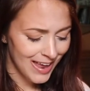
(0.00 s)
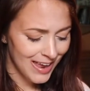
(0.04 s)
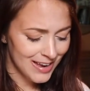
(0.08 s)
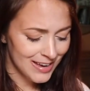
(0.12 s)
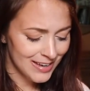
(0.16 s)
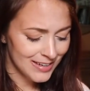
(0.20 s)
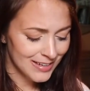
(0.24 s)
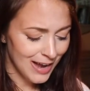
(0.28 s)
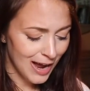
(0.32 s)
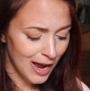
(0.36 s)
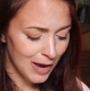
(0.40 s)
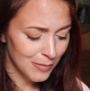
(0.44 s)

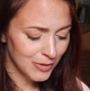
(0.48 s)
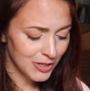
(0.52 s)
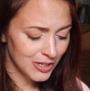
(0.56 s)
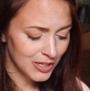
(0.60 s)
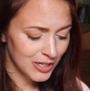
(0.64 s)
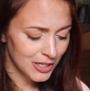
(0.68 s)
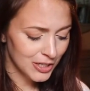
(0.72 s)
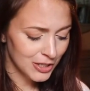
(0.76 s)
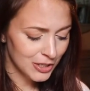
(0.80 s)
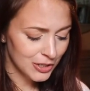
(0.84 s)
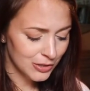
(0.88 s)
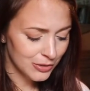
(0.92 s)
And I'm
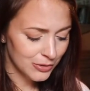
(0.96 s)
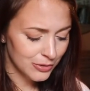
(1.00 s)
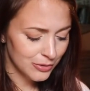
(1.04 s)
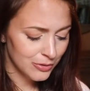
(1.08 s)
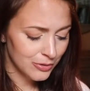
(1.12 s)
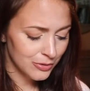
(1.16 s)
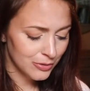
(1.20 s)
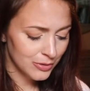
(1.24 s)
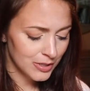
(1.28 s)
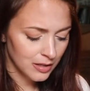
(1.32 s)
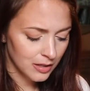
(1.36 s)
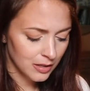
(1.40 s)
gonna
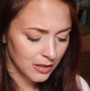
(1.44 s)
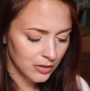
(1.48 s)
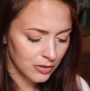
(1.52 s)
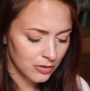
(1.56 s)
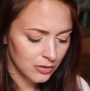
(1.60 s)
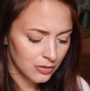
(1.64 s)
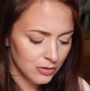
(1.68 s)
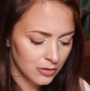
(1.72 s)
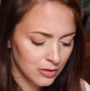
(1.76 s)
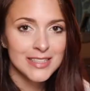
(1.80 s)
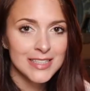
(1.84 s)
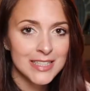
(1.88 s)
include a
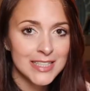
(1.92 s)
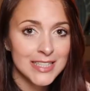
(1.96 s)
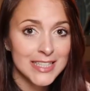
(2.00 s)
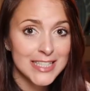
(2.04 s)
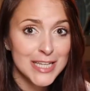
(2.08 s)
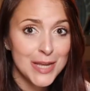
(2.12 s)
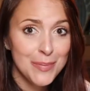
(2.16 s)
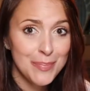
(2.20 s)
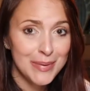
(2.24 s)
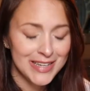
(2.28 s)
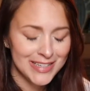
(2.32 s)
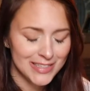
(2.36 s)
little
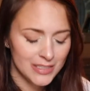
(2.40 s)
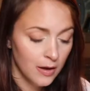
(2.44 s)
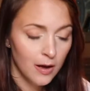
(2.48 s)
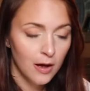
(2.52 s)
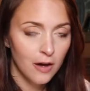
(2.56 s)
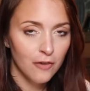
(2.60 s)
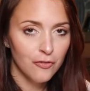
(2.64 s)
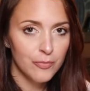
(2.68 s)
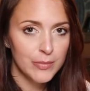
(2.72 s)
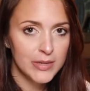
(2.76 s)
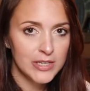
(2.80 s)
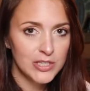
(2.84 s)
snippet
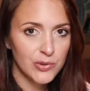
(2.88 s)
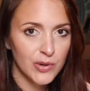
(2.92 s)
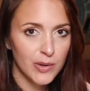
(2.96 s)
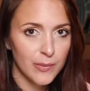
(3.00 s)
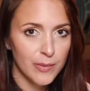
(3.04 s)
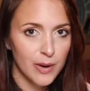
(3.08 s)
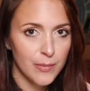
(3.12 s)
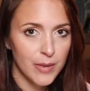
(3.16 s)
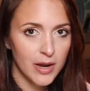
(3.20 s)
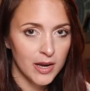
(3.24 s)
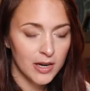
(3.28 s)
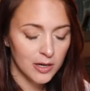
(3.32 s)
of me doing
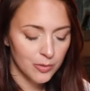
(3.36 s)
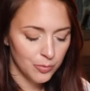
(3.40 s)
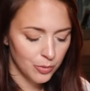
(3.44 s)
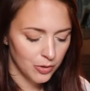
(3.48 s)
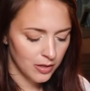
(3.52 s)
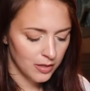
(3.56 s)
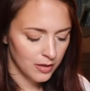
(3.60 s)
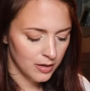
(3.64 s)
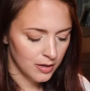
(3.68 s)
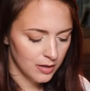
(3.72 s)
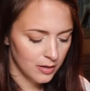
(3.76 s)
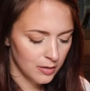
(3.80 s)
my makeup
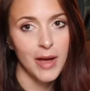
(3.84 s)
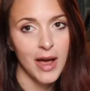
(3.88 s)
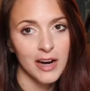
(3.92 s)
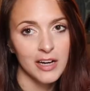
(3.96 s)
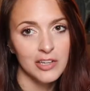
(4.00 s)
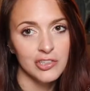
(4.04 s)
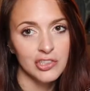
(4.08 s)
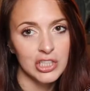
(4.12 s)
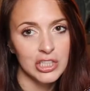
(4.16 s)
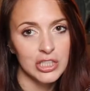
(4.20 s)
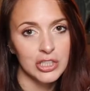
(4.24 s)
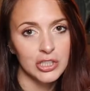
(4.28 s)
with it.
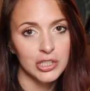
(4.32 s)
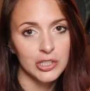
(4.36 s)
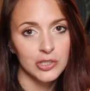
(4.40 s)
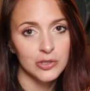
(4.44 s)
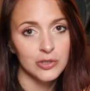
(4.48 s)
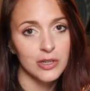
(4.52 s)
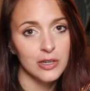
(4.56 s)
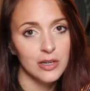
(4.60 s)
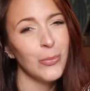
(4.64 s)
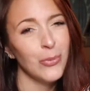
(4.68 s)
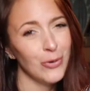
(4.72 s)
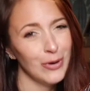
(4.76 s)
Packaging
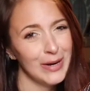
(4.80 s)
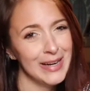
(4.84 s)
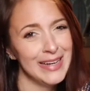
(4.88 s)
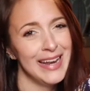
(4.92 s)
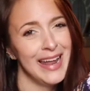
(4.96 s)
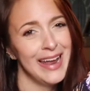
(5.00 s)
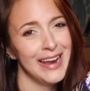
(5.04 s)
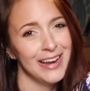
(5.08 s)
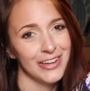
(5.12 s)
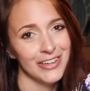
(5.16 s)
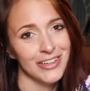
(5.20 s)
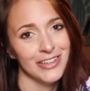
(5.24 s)
alone, pretty
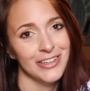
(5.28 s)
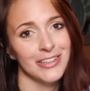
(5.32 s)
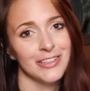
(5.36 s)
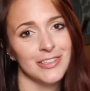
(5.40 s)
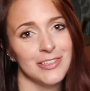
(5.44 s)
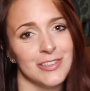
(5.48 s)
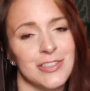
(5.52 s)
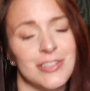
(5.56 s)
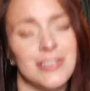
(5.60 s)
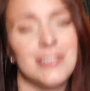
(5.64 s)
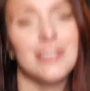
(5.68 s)
dang good.